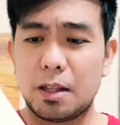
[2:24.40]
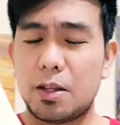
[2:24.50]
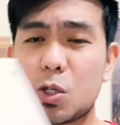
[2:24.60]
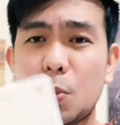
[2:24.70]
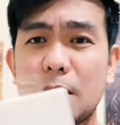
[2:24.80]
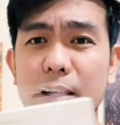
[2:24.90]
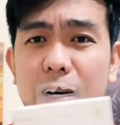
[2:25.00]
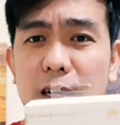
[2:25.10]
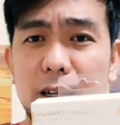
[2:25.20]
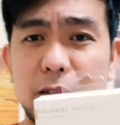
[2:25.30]
This one
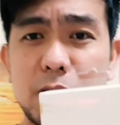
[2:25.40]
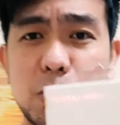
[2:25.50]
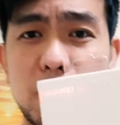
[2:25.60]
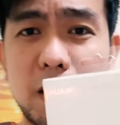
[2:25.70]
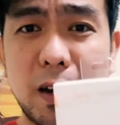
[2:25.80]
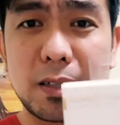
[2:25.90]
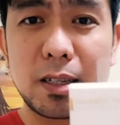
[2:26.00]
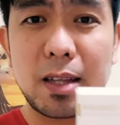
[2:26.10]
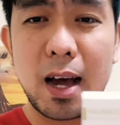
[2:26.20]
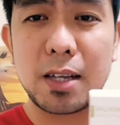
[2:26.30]
guys,
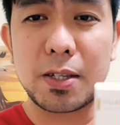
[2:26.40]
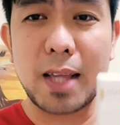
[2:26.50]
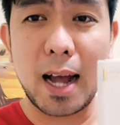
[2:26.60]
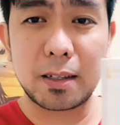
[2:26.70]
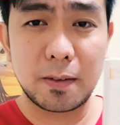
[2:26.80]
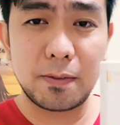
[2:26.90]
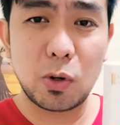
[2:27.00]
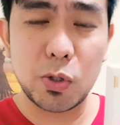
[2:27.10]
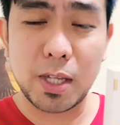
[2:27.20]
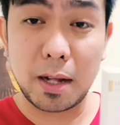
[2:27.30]
it has the active
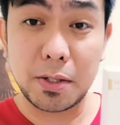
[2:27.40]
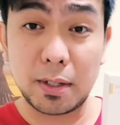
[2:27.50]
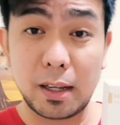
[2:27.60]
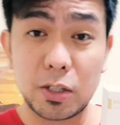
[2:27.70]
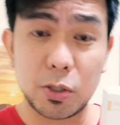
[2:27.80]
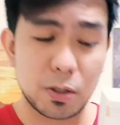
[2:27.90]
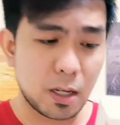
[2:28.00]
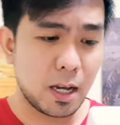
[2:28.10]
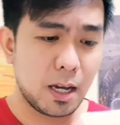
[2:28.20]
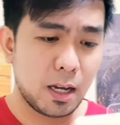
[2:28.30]
noise cancellation,
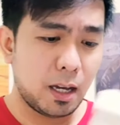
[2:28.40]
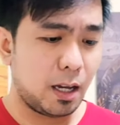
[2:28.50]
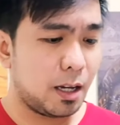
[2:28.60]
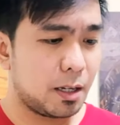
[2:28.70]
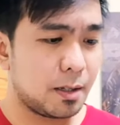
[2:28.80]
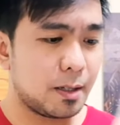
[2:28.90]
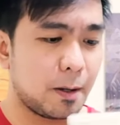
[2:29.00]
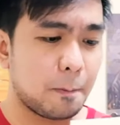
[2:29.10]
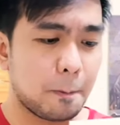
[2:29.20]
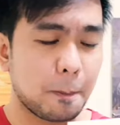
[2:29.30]
and
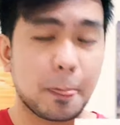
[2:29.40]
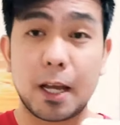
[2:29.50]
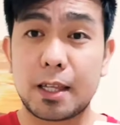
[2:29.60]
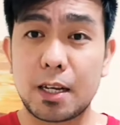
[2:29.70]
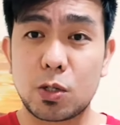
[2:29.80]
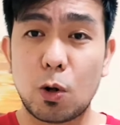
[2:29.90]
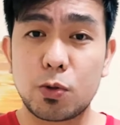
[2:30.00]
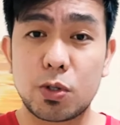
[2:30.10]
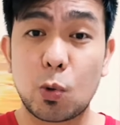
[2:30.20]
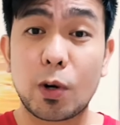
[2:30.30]
it has
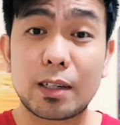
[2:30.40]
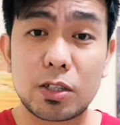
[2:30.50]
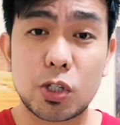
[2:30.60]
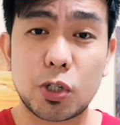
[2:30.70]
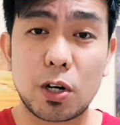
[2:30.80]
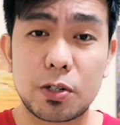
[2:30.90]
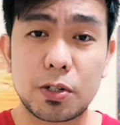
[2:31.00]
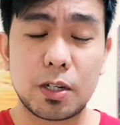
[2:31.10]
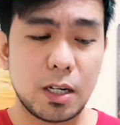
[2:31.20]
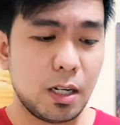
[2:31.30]
also the wireless
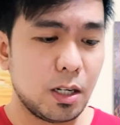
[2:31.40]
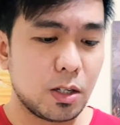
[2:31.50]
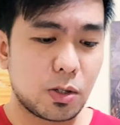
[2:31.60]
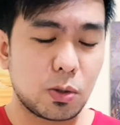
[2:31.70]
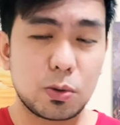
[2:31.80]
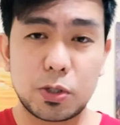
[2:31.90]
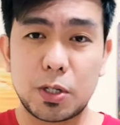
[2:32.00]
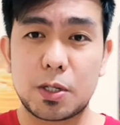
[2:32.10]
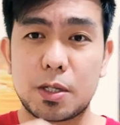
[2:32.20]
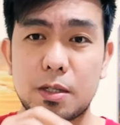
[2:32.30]
charger. So
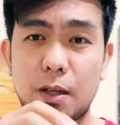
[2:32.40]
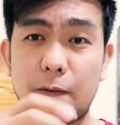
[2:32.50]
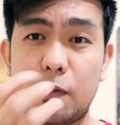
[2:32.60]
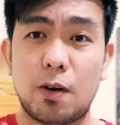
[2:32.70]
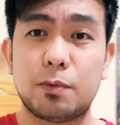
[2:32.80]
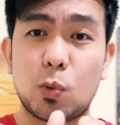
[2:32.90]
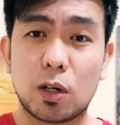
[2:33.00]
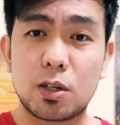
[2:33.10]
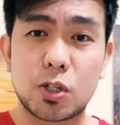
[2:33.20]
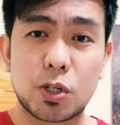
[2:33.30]
just if you have the
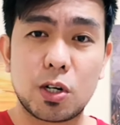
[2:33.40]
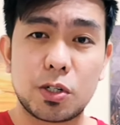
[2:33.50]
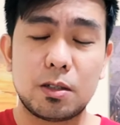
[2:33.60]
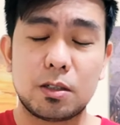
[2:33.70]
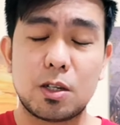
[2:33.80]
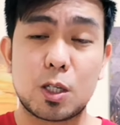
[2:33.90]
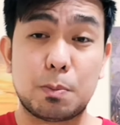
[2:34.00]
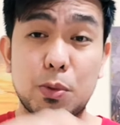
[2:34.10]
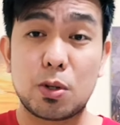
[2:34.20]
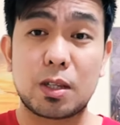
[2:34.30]
wireless charger,
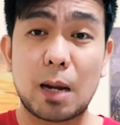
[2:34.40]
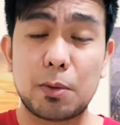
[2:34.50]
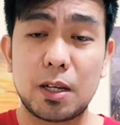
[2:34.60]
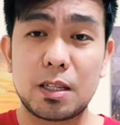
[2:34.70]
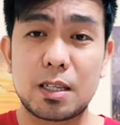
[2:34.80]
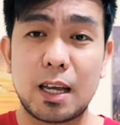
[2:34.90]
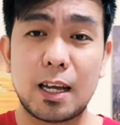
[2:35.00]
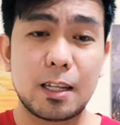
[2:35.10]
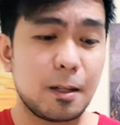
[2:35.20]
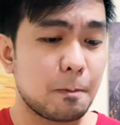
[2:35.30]
just put and tap on it
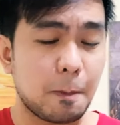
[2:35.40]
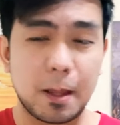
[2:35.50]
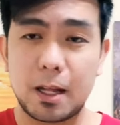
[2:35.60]
and